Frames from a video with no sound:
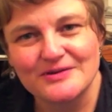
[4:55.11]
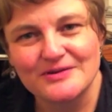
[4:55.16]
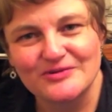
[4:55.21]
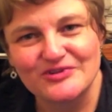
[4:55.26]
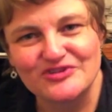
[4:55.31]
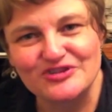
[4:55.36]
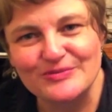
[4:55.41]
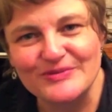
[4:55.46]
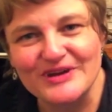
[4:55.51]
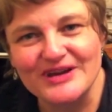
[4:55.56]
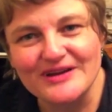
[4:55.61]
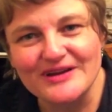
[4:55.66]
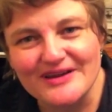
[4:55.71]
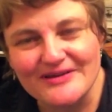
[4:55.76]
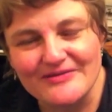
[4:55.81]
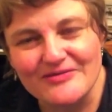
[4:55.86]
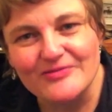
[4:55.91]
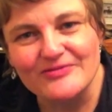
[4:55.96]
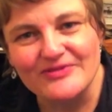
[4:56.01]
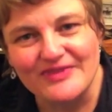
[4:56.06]
which among
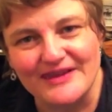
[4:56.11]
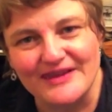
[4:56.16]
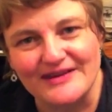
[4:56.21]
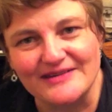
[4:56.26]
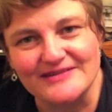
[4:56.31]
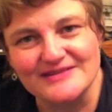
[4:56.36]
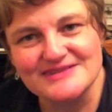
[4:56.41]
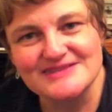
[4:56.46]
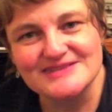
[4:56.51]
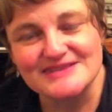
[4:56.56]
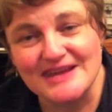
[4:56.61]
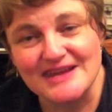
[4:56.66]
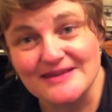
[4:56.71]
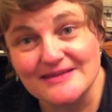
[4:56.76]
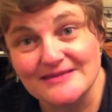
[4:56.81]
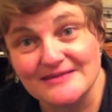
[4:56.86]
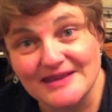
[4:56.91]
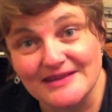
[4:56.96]
other things said